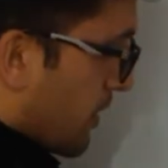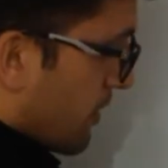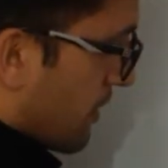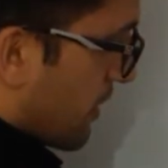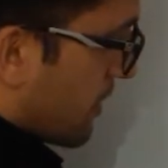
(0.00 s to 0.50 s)

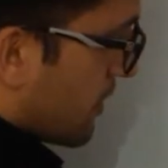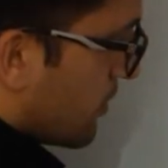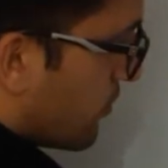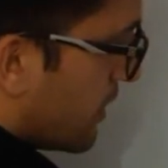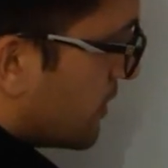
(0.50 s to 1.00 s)
like
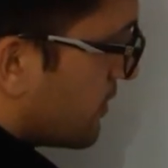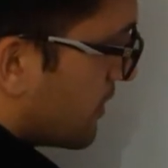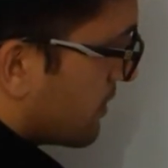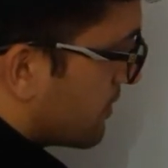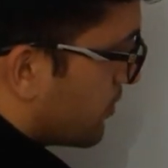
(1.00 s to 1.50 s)
1
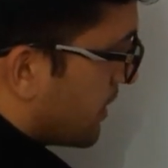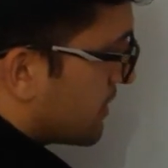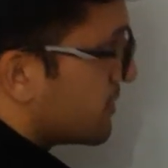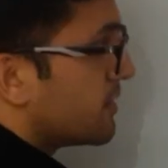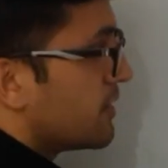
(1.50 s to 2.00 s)
divided by
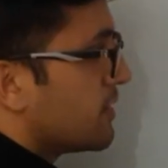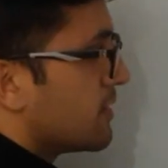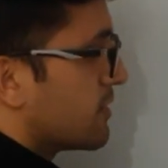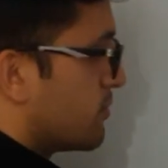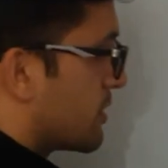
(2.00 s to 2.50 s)

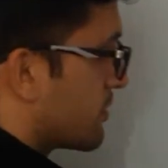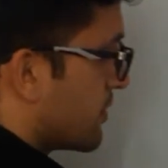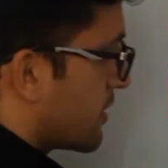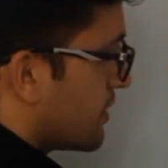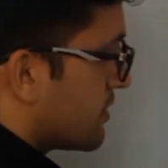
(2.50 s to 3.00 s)
t
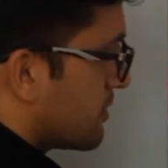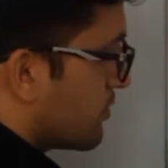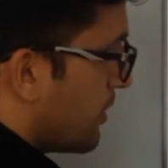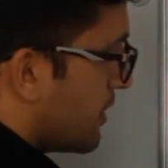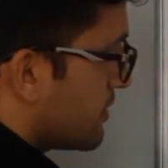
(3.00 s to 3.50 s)
multiplication
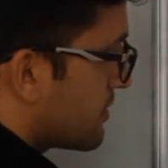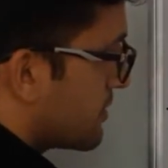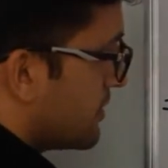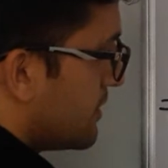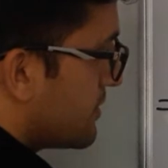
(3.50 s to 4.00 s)
minus
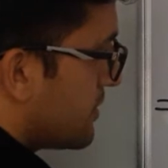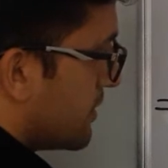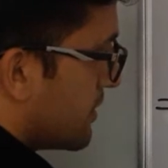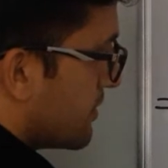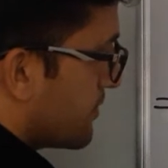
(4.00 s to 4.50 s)

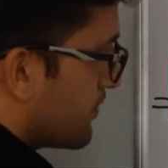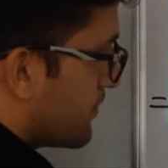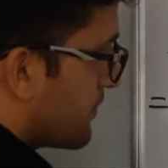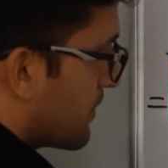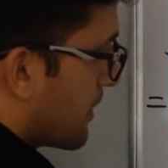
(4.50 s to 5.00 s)
dt
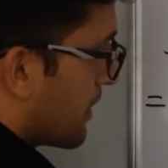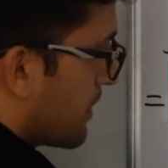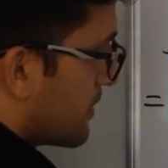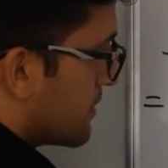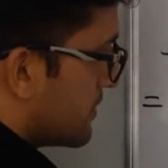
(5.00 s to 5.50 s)

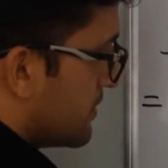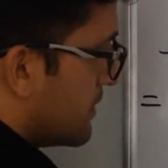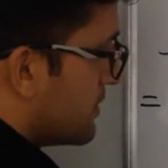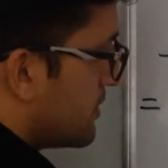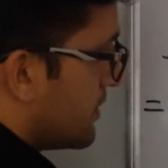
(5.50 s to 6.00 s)

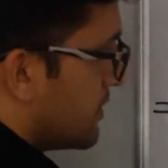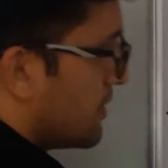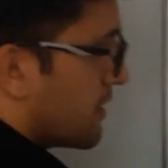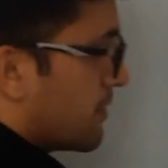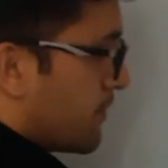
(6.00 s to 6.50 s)

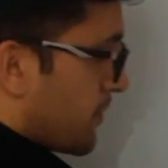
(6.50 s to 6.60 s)
here.